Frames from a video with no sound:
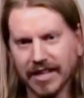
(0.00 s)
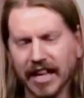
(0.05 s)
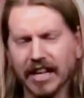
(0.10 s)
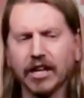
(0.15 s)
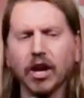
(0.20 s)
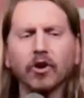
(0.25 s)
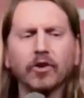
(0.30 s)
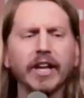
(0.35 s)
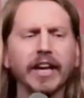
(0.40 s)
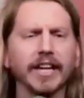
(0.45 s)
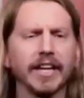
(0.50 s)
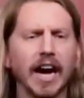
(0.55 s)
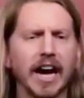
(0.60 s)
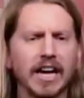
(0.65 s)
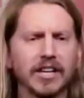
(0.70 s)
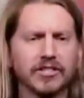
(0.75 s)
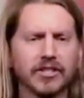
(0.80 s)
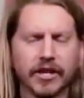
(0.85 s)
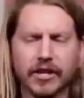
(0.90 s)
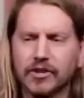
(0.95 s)
Okay,
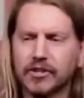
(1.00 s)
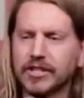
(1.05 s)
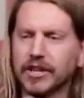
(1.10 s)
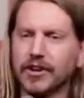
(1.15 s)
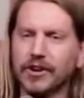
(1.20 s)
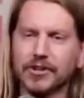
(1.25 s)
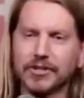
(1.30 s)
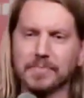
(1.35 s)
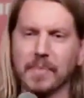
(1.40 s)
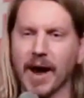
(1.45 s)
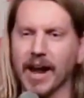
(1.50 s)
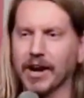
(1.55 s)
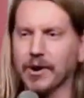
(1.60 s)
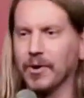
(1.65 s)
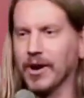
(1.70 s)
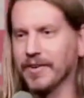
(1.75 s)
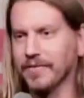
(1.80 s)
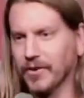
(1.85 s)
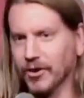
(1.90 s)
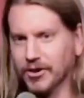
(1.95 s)
guys, here's my
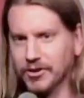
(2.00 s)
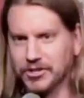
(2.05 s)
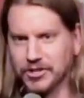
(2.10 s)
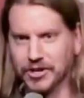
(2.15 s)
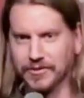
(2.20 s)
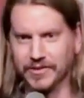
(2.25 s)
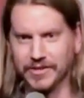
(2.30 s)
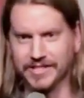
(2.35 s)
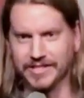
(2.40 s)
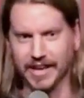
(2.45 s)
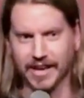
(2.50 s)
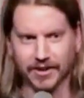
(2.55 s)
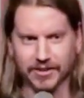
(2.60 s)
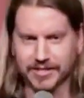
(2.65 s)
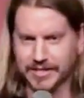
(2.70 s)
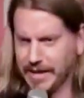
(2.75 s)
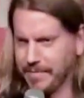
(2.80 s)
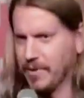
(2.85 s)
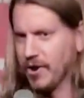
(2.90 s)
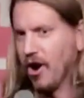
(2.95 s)
quick version of a
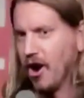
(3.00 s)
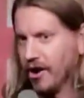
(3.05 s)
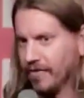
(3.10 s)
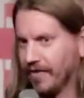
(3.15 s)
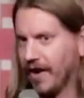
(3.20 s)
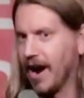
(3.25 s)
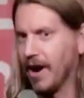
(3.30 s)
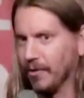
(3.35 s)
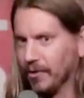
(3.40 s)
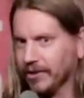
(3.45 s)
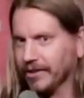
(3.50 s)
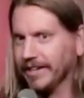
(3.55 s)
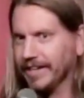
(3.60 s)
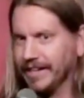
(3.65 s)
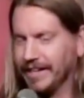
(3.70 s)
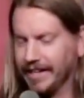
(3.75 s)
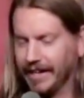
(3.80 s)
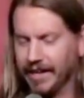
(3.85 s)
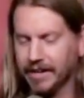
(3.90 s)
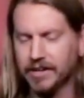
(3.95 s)
sales seminar if I were
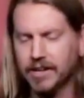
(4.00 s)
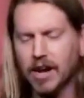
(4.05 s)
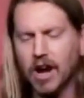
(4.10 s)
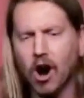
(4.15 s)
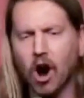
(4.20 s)
leading it.